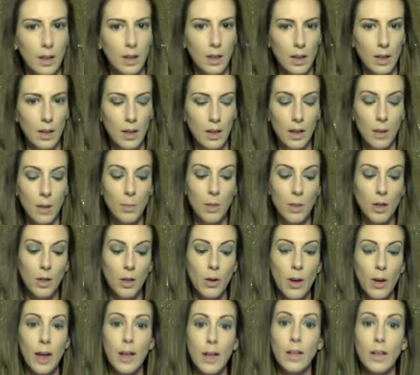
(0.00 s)
Now I'm going to go
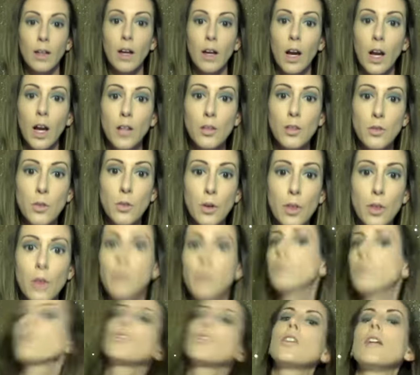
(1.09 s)
ahead and contour those
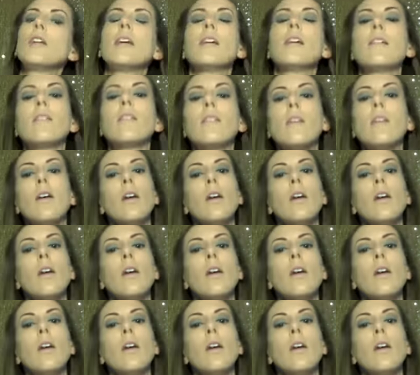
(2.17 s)
cheeks.